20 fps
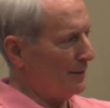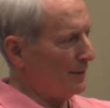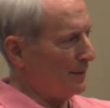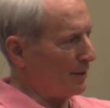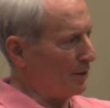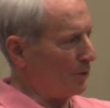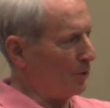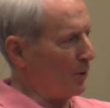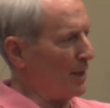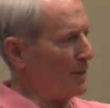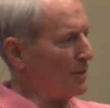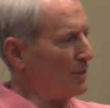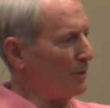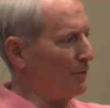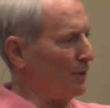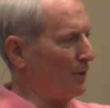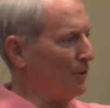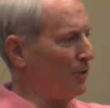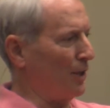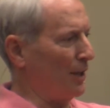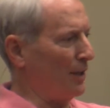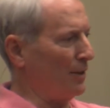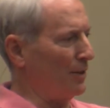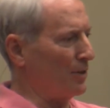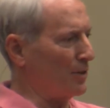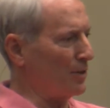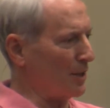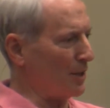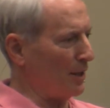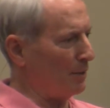aggressive
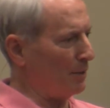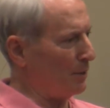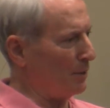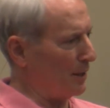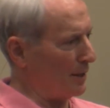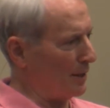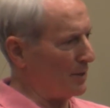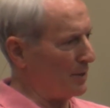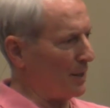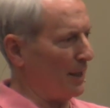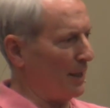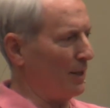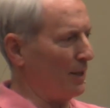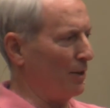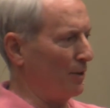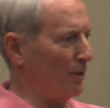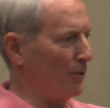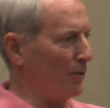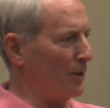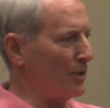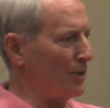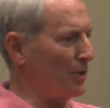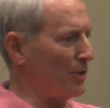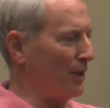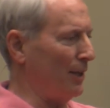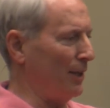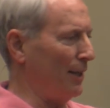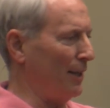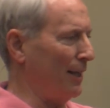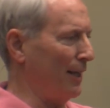agendas come in and take over the
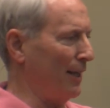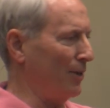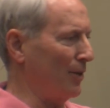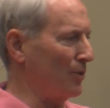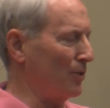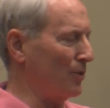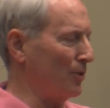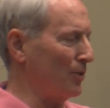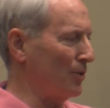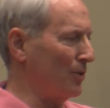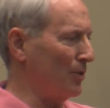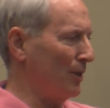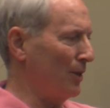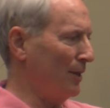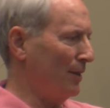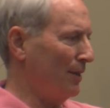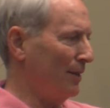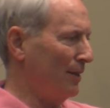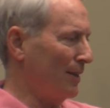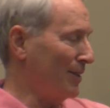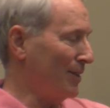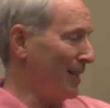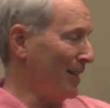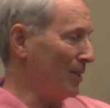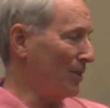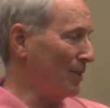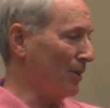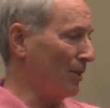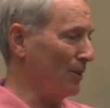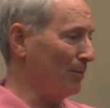city councils, because
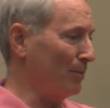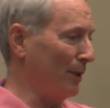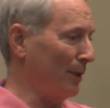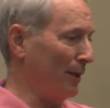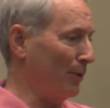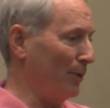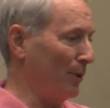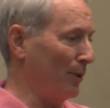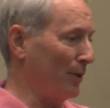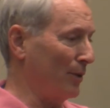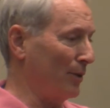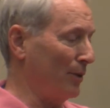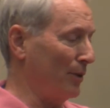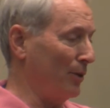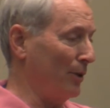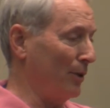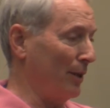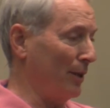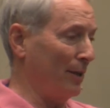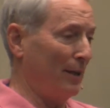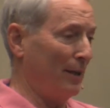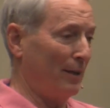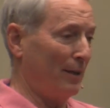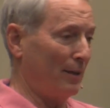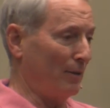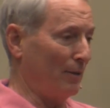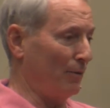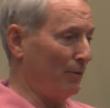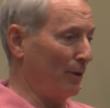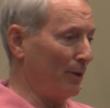that's ultimately what they're doing.
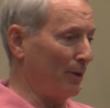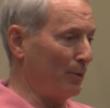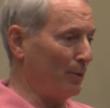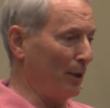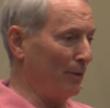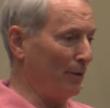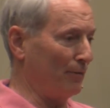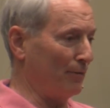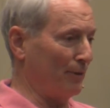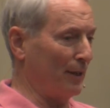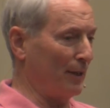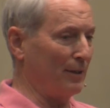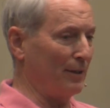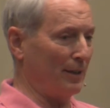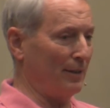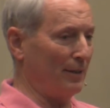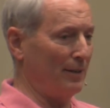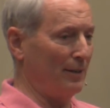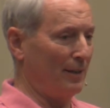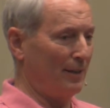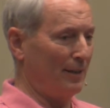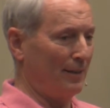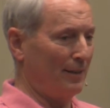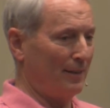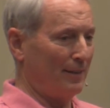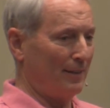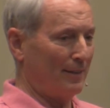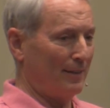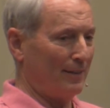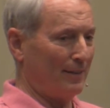They're very well funded,
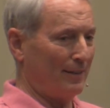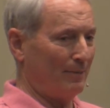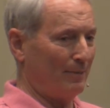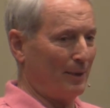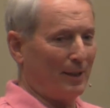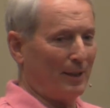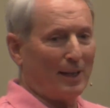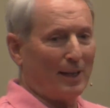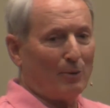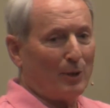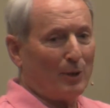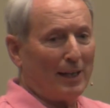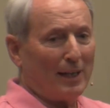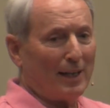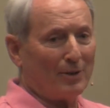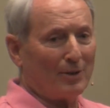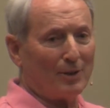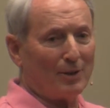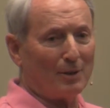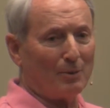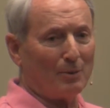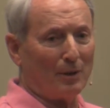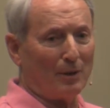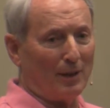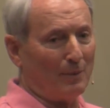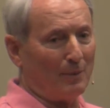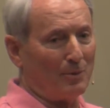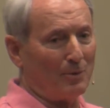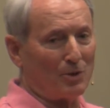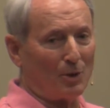but yet we outnumber
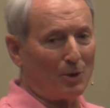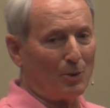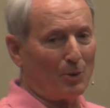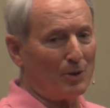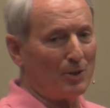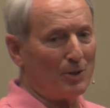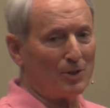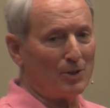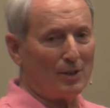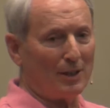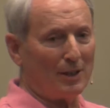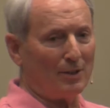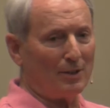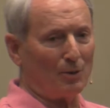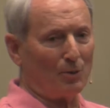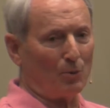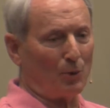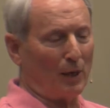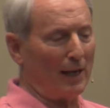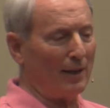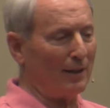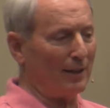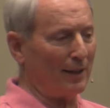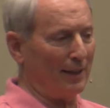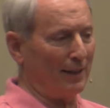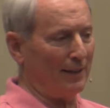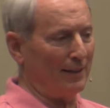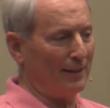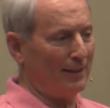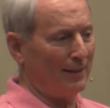them. So we just need to
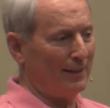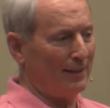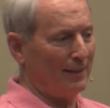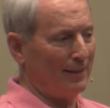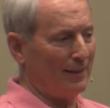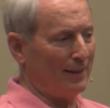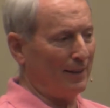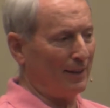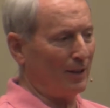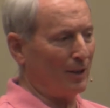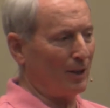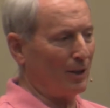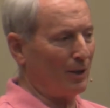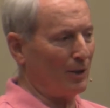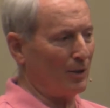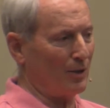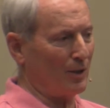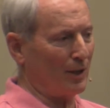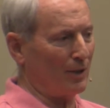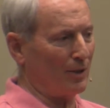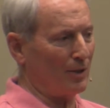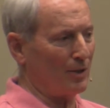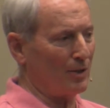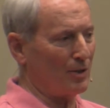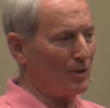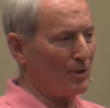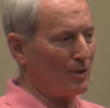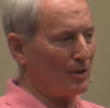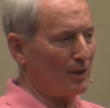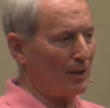rally and encourage
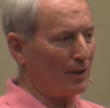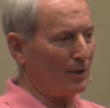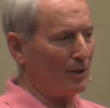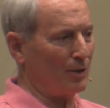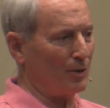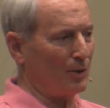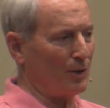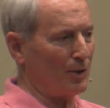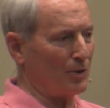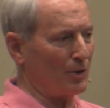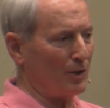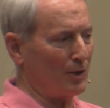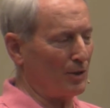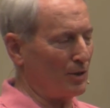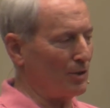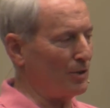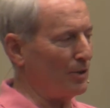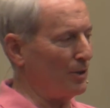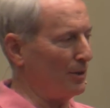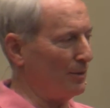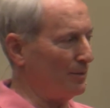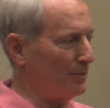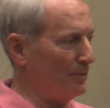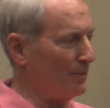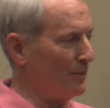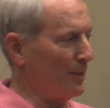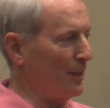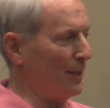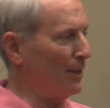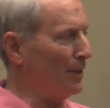others, other Christians to
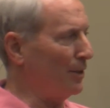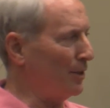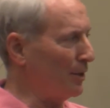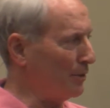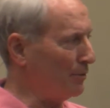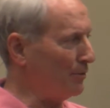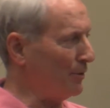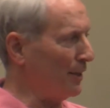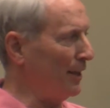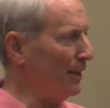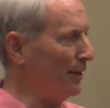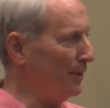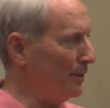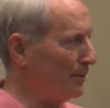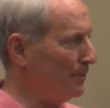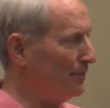get into the fight.